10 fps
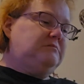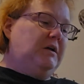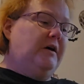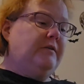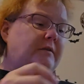
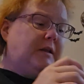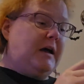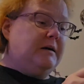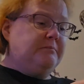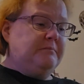Other than
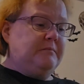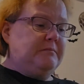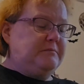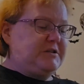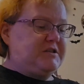that,
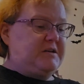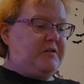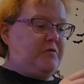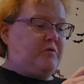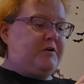just
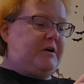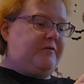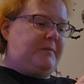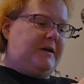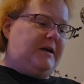another worry
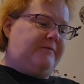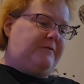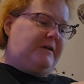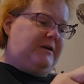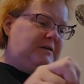off my head for
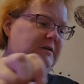the